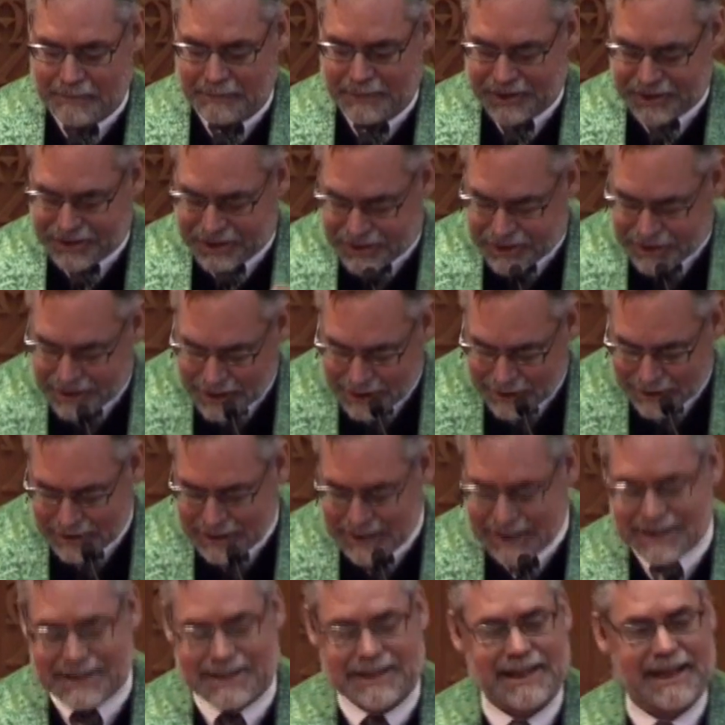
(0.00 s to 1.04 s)

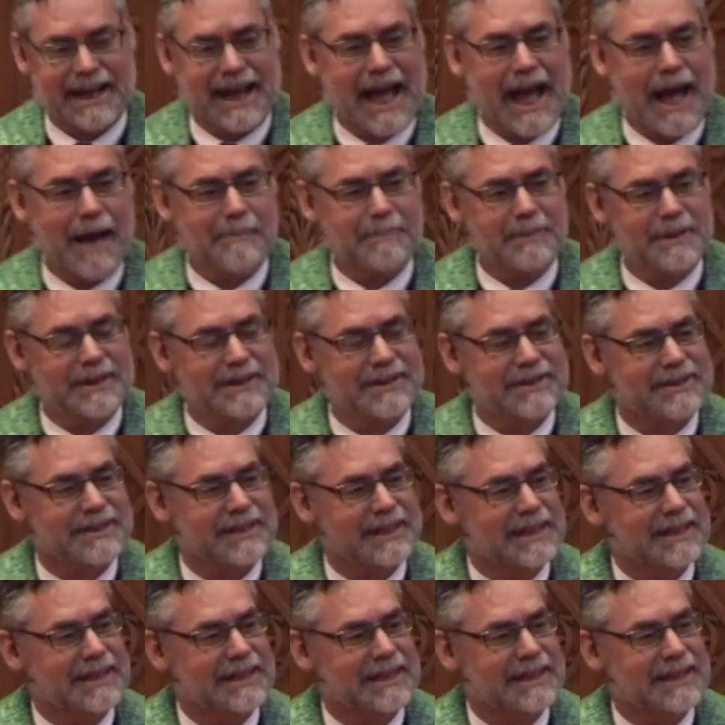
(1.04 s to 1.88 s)
mysterious that happens